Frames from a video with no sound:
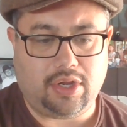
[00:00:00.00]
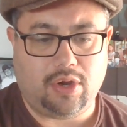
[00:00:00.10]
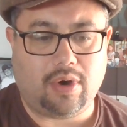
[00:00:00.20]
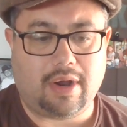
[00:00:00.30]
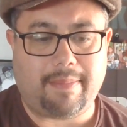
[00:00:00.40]

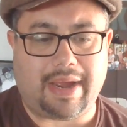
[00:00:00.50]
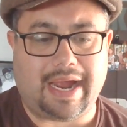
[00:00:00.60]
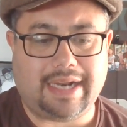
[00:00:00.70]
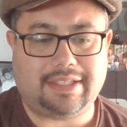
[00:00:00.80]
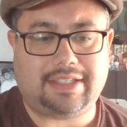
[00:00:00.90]
You are
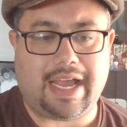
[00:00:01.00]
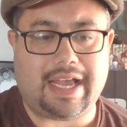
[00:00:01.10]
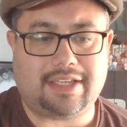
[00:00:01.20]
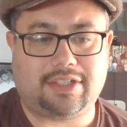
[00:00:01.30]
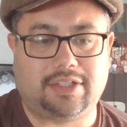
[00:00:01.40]
my
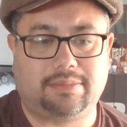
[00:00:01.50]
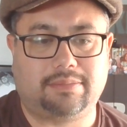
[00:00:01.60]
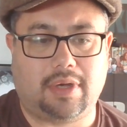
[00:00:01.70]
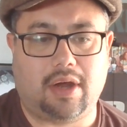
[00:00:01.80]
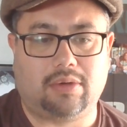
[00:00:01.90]

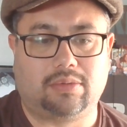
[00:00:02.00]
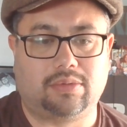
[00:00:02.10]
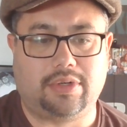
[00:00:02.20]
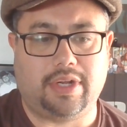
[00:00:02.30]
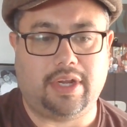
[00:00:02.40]

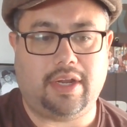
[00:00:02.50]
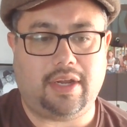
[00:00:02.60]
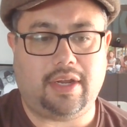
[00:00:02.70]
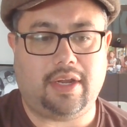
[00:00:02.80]
testimony.